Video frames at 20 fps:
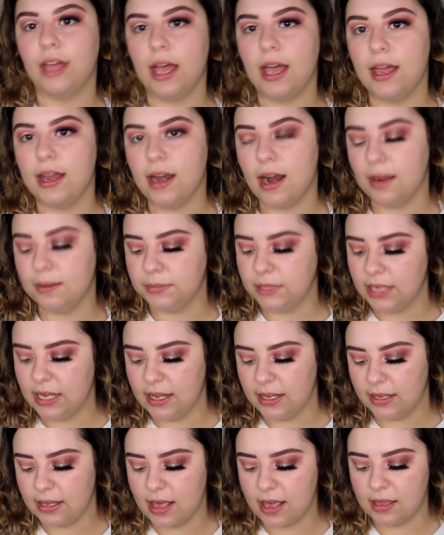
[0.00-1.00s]
Then I'm
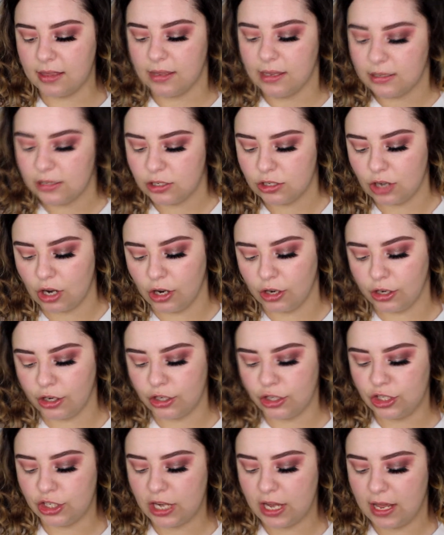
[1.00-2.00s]
taking this
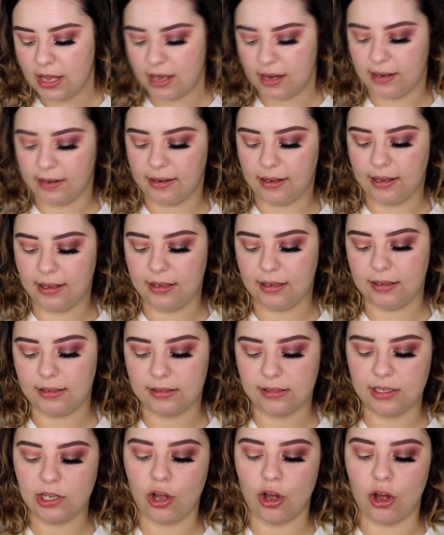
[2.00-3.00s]
darker shade, and it
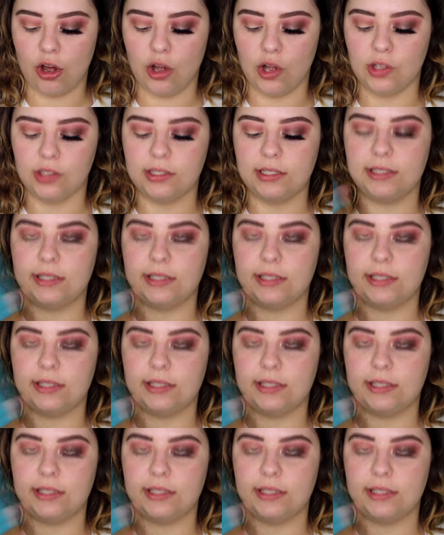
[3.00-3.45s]
is called